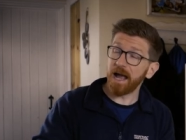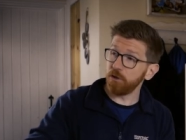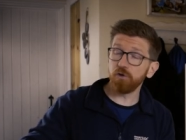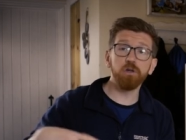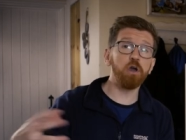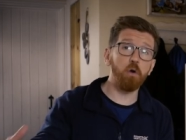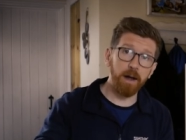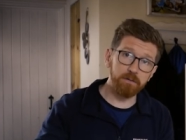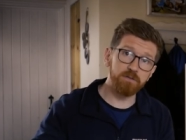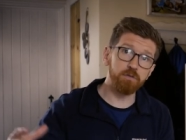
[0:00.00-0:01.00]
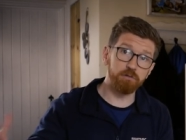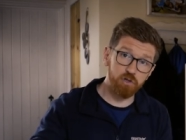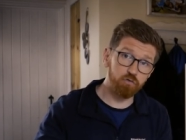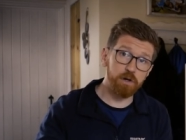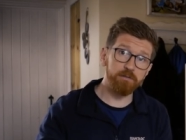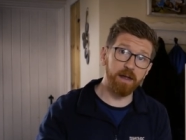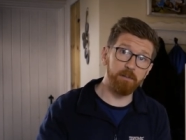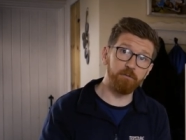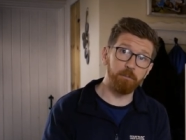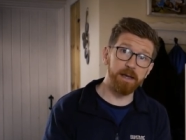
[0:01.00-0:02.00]
and you can go out to retrieve that
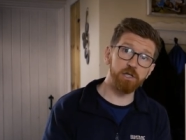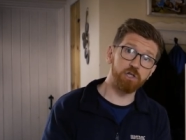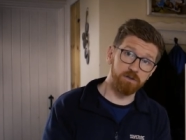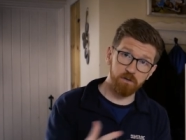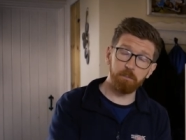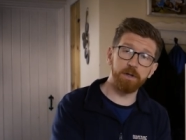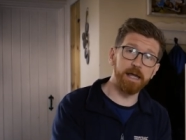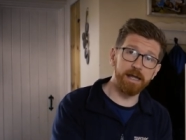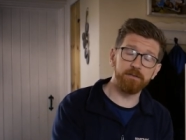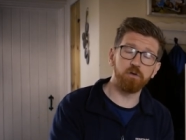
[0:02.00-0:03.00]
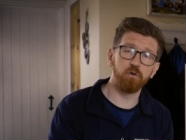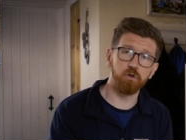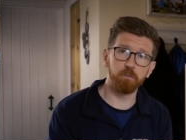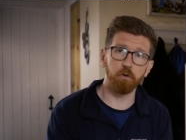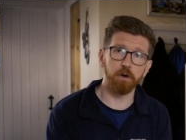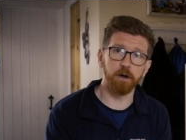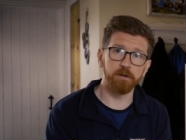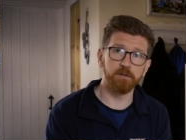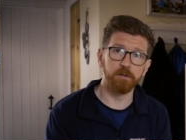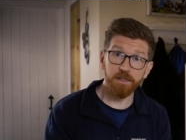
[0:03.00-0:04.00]
information to put it into your new
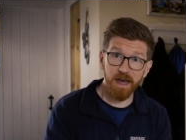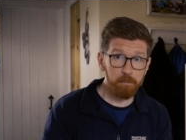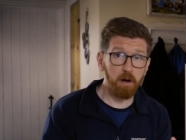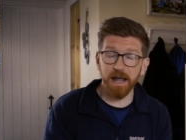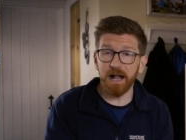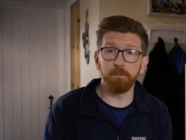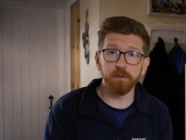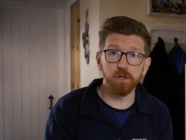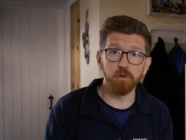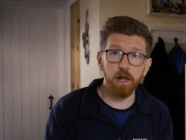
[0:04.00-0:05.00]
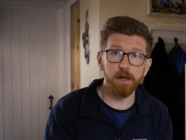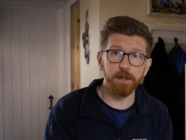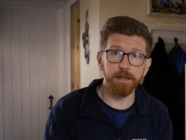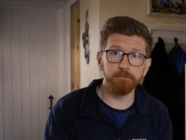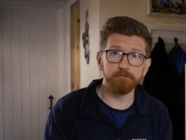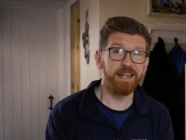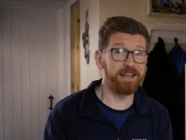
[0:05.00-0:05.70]
product, thereby helping you learn it.